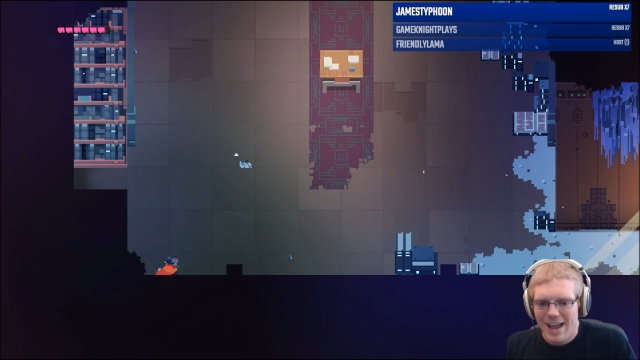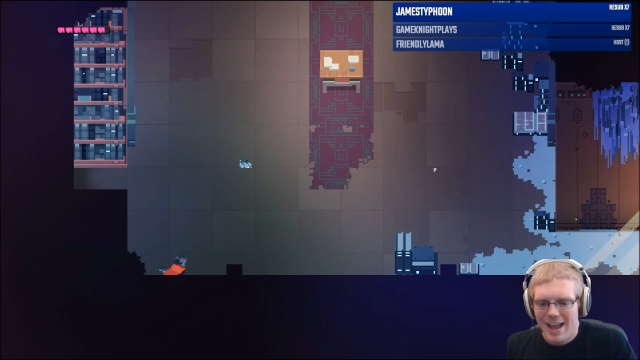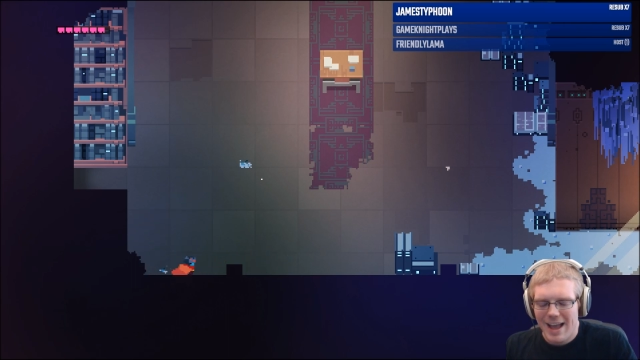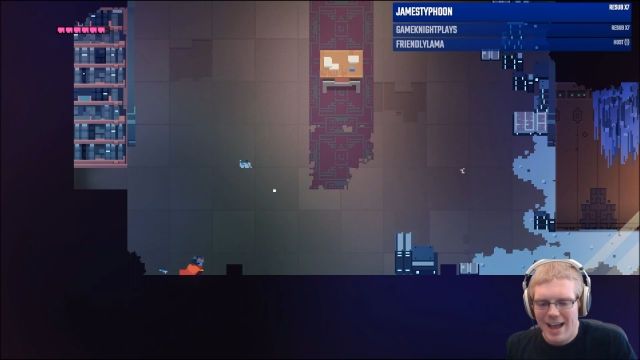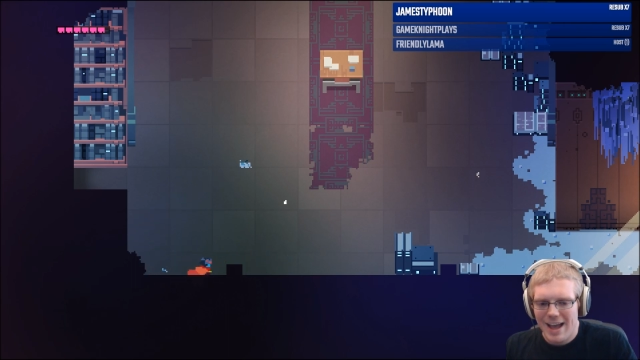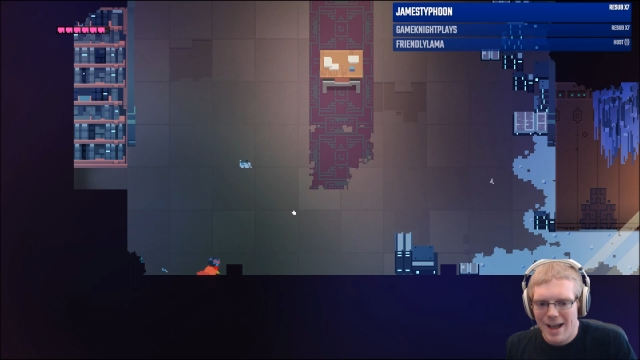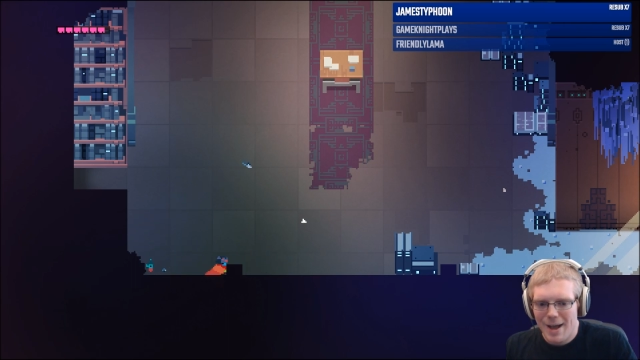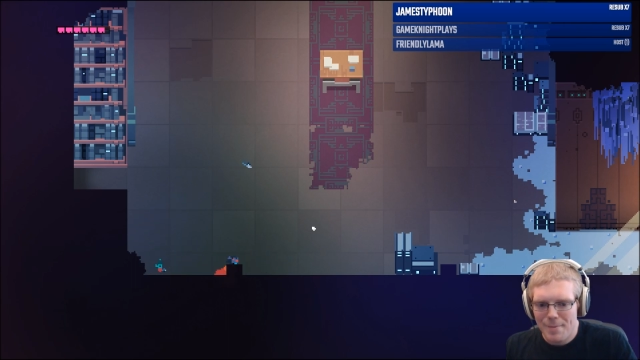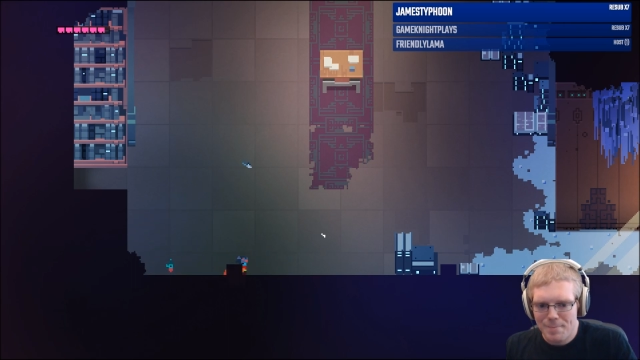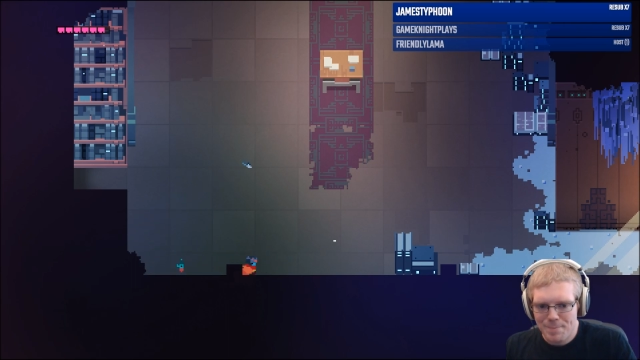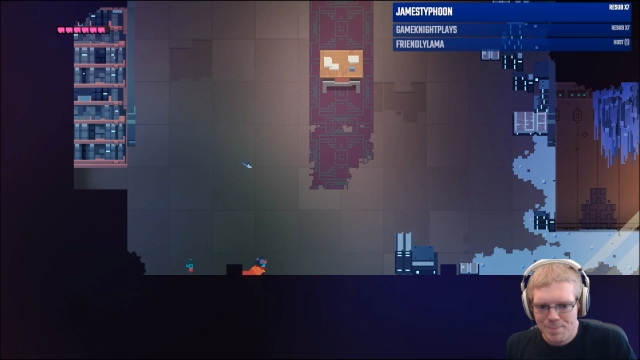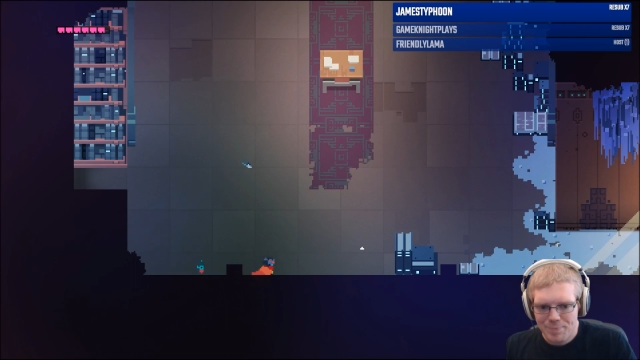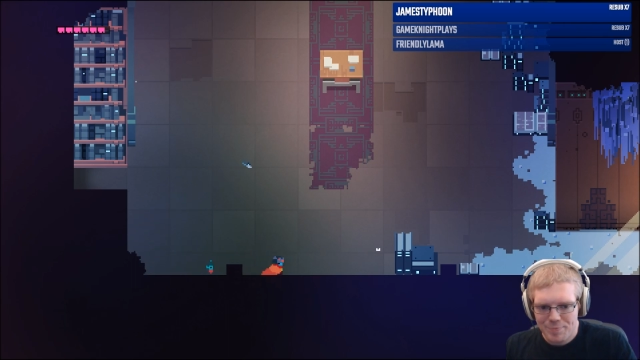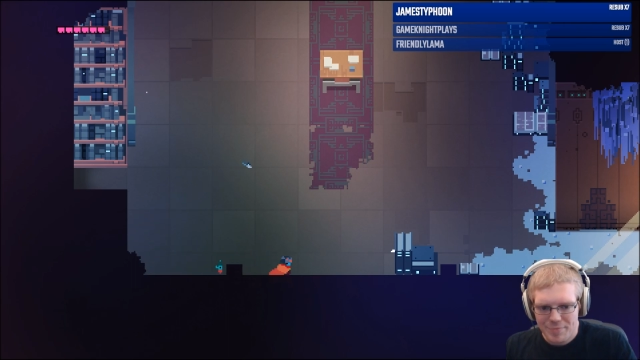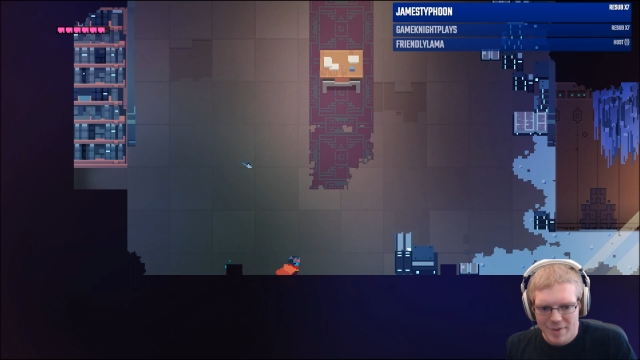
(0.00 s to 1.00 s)
And
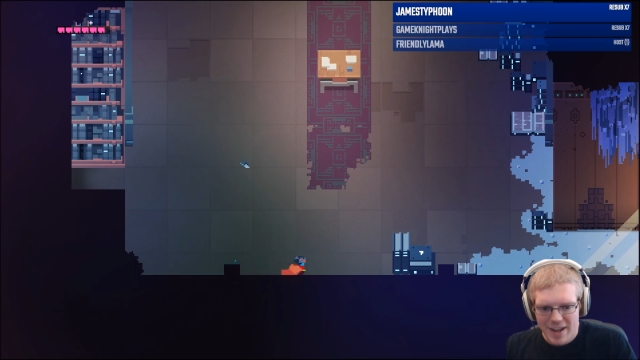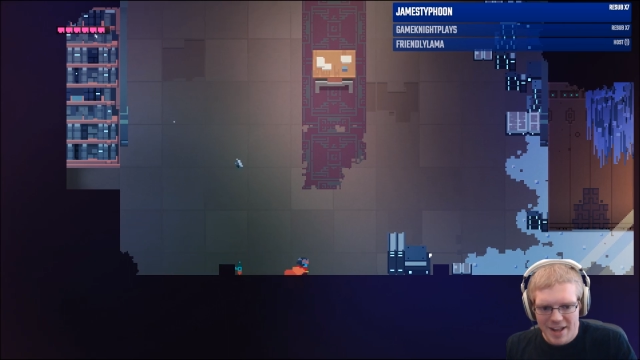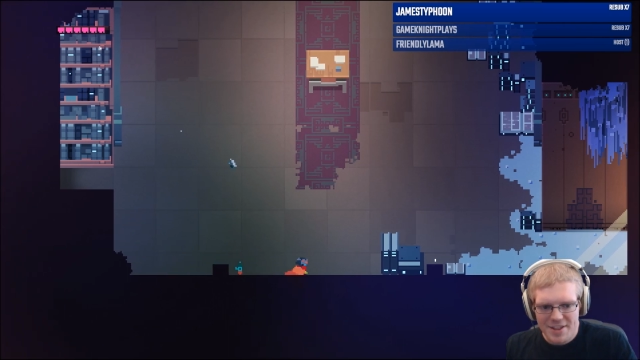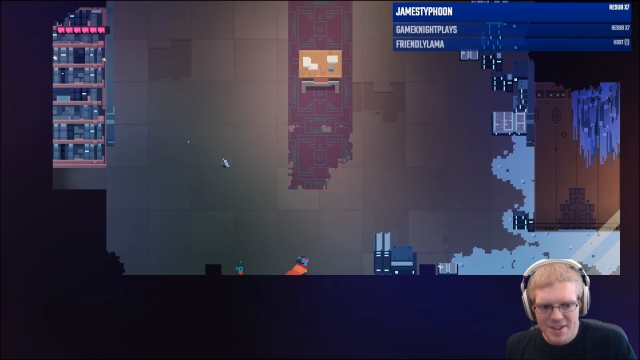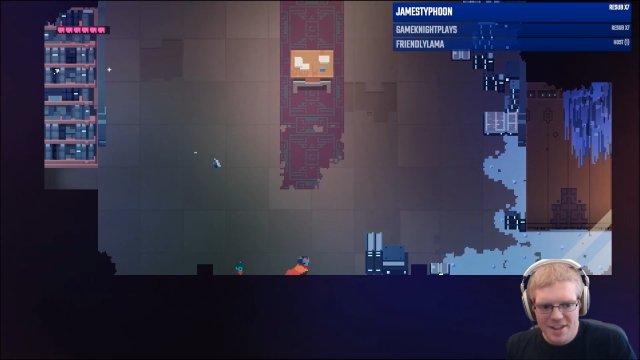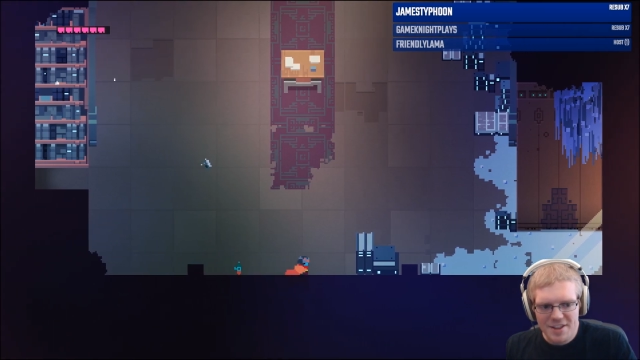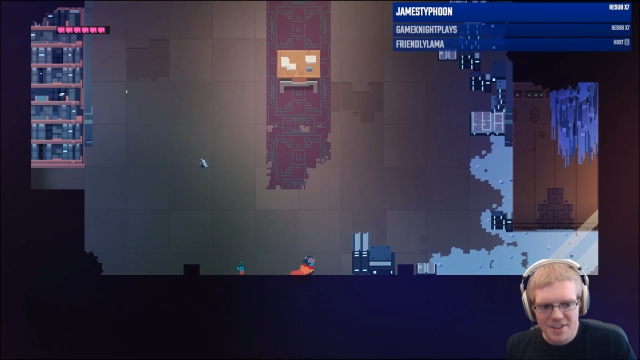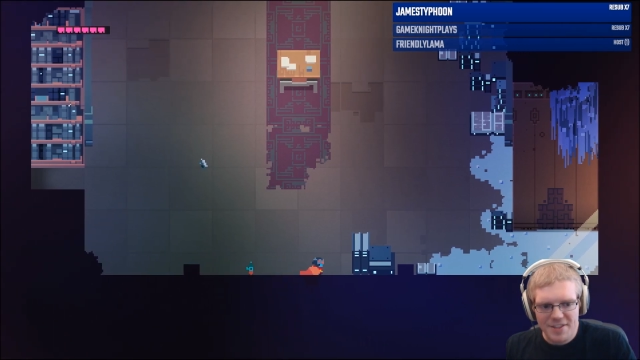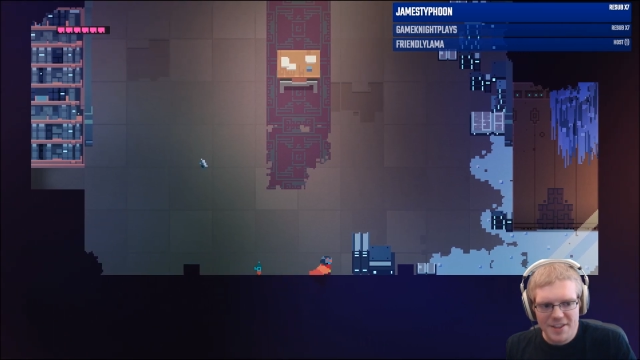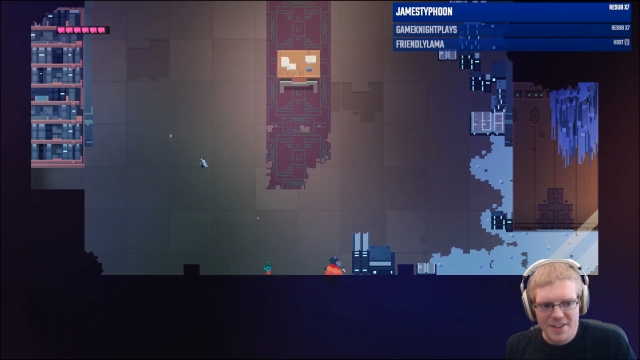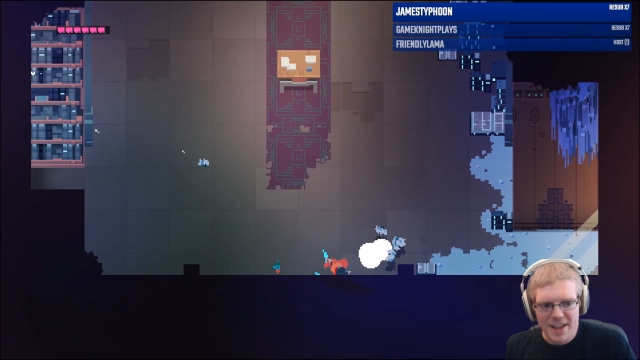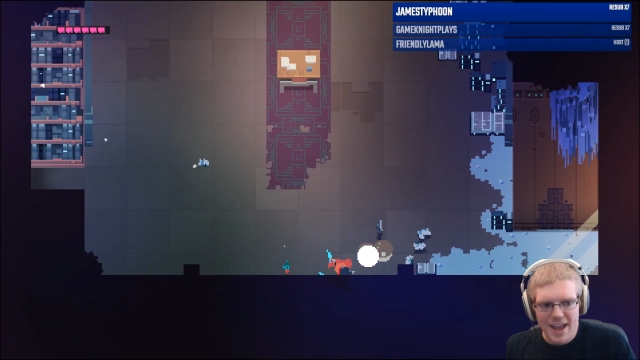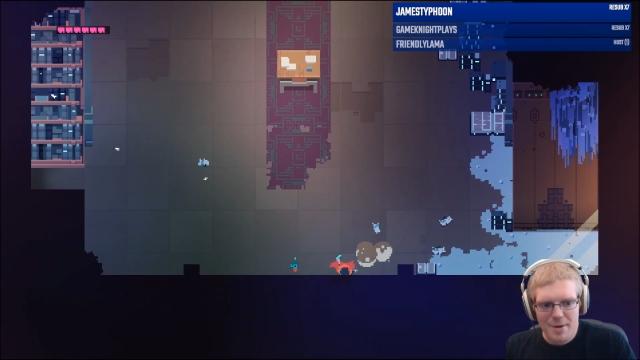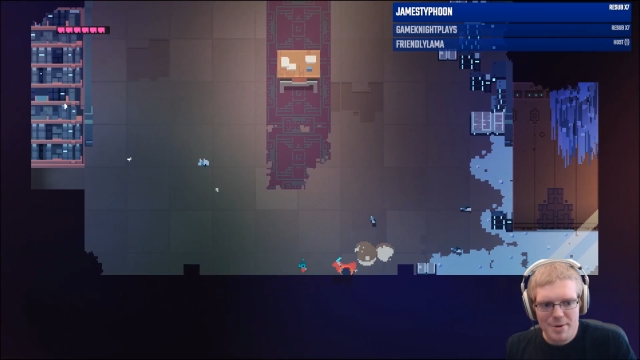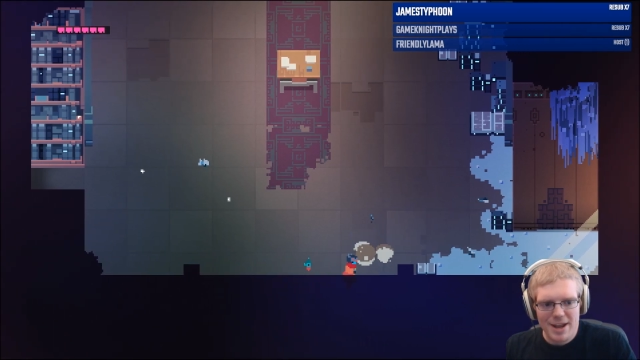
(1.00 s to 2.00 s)
since this
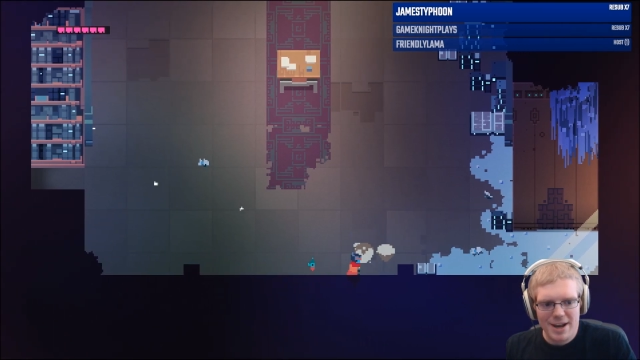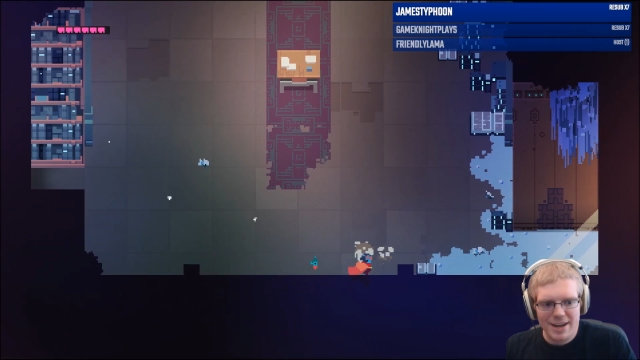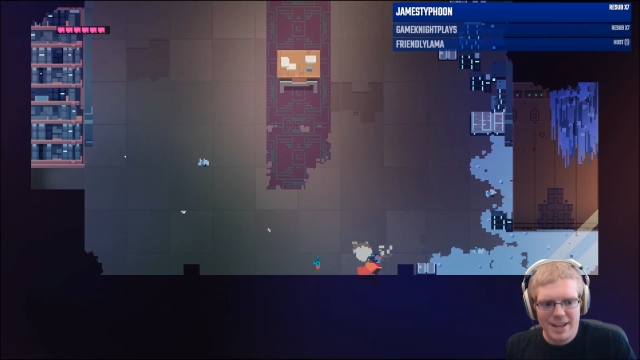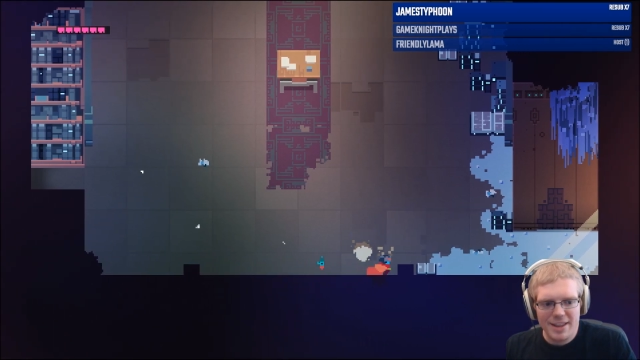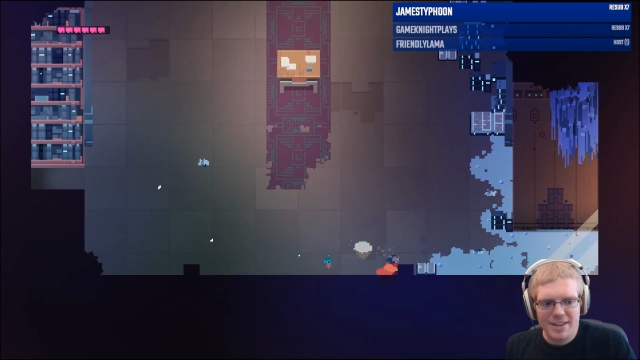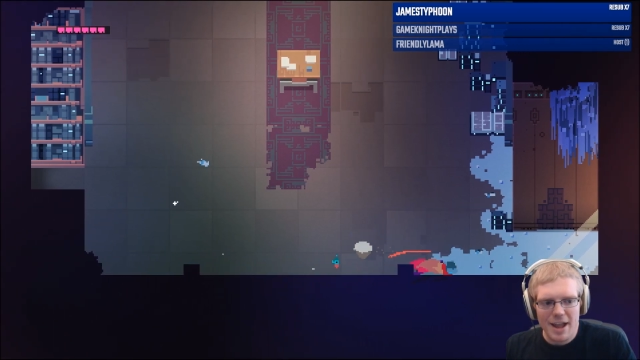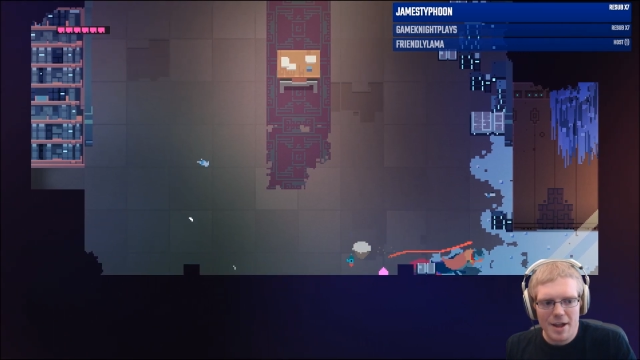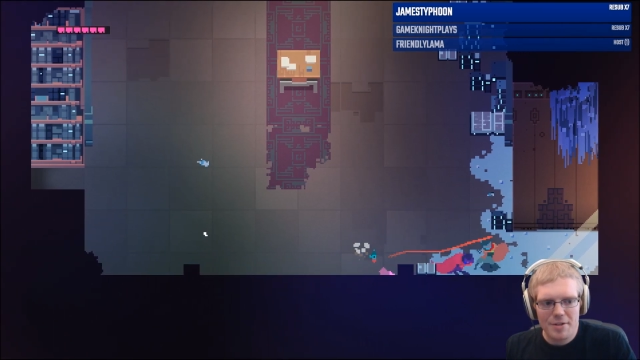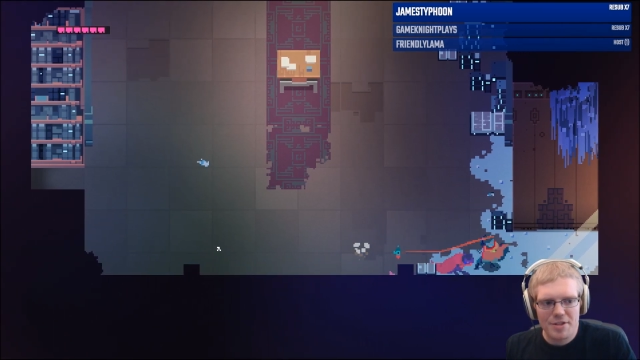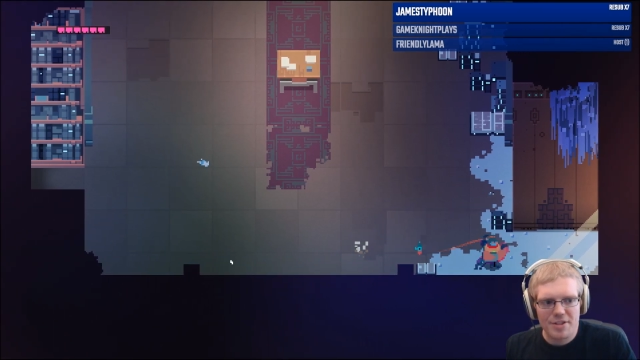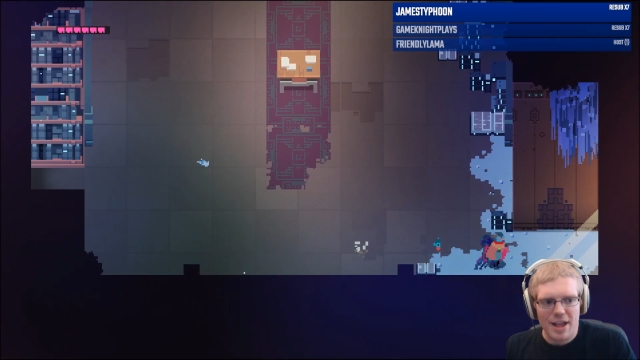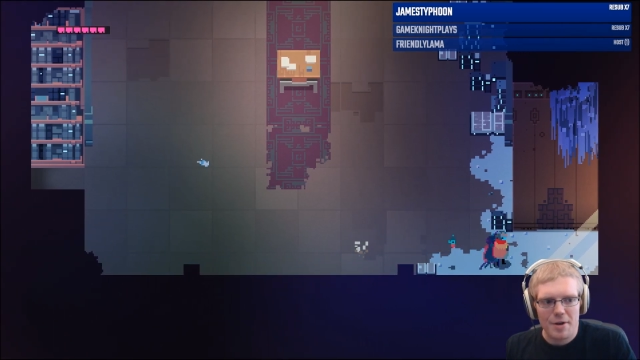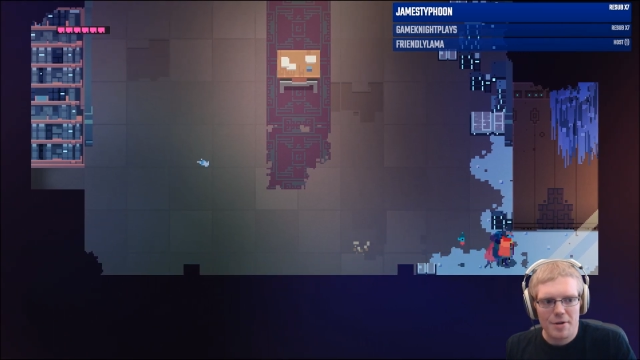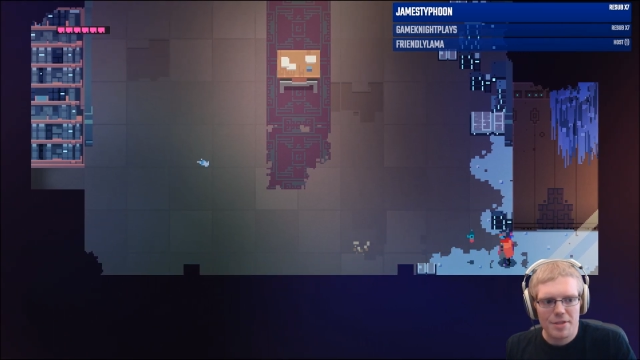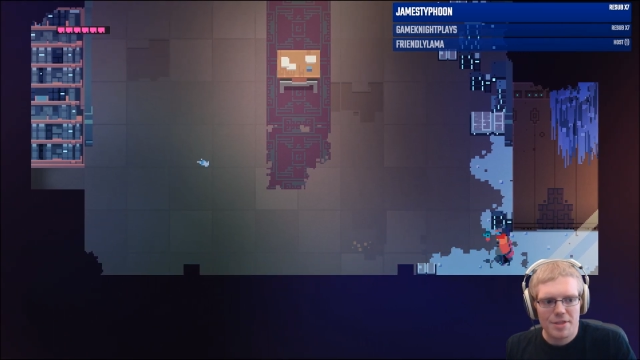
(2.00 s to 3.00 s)
area leads down
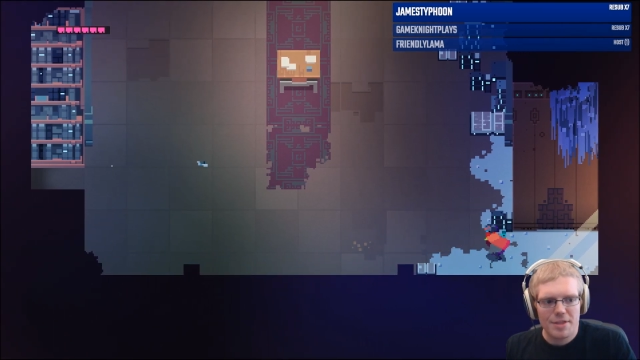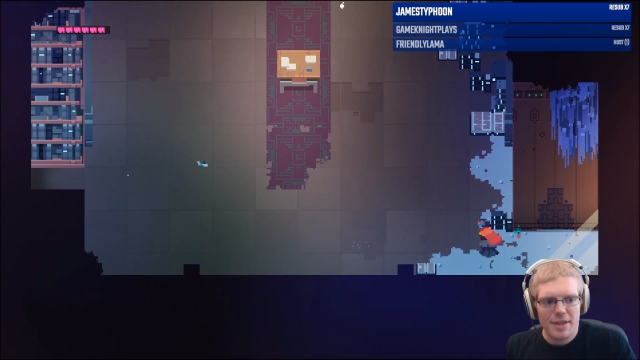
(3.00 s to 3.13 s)
south,